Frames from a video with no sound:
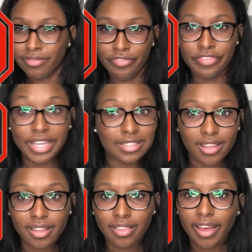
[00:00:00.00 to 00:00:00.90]

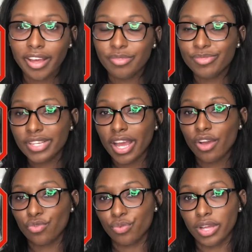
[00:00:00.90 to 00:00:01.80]
visit. They come
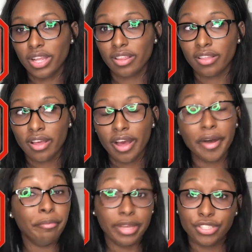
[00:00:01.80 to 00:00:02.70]
down with
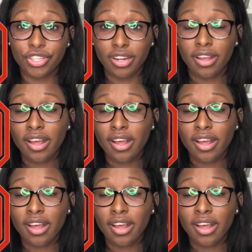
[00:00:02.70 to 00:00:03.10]
a mission.